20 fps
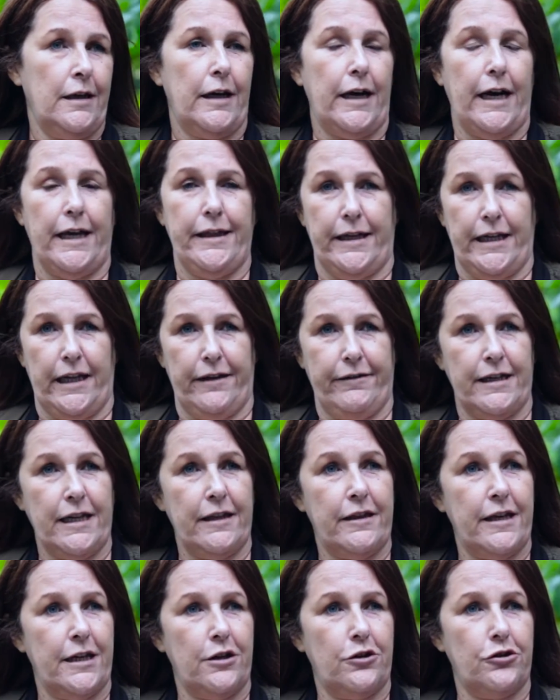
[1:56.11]
And then if
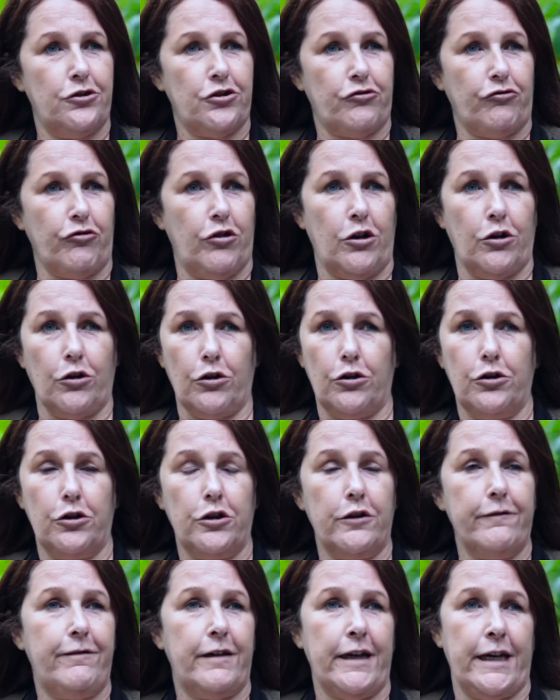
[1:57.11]
anything goes wrong,
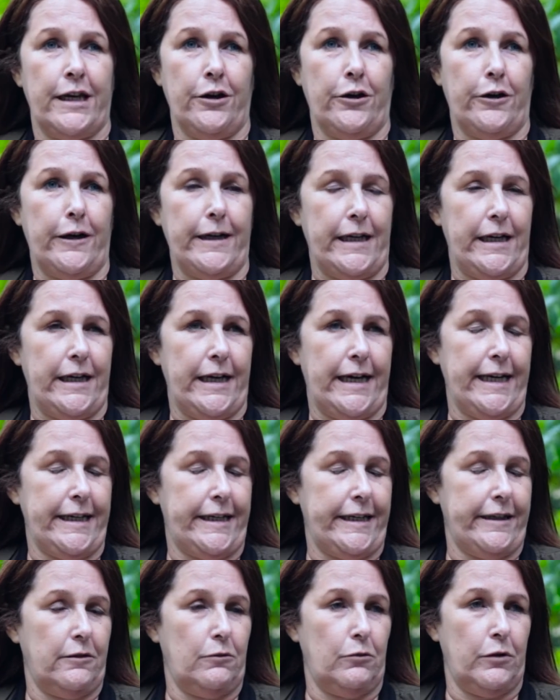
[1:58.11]
hopefully not in an
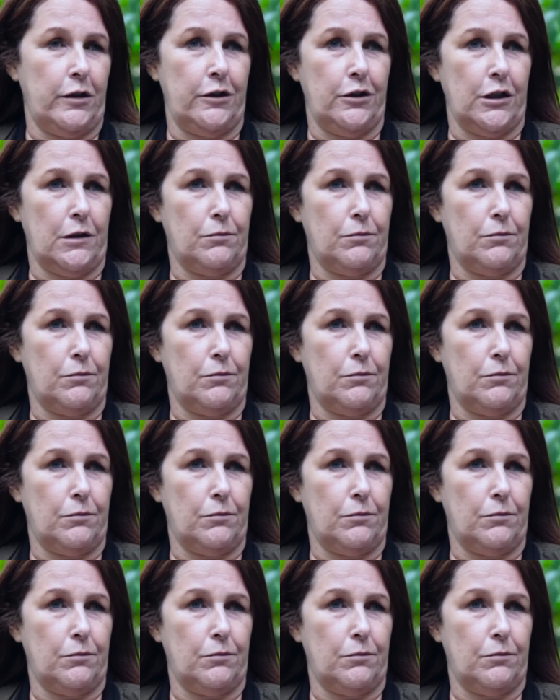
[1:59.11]
ideal world,